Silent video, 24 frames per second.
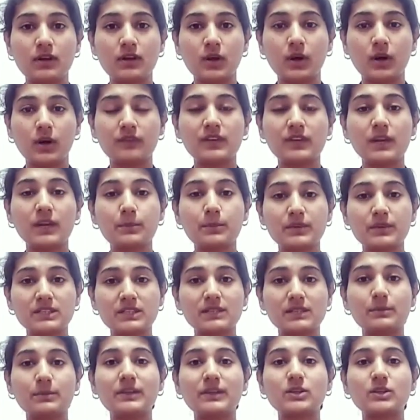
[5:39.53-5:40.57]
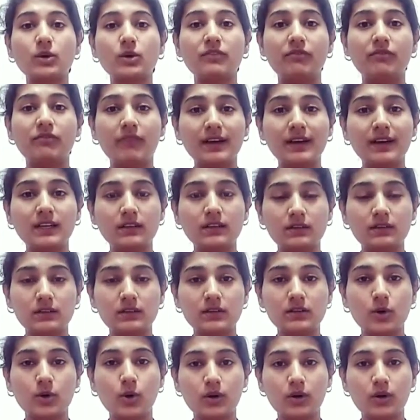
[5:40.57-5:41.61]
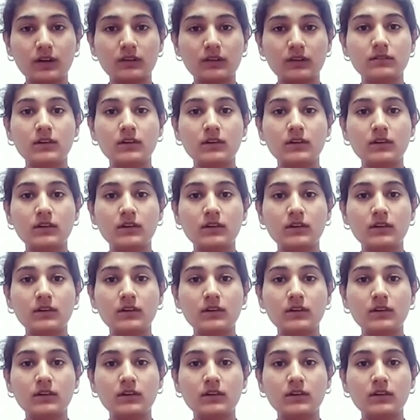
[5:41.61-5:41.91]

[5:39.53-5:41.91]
of the imprisonment of 1 year or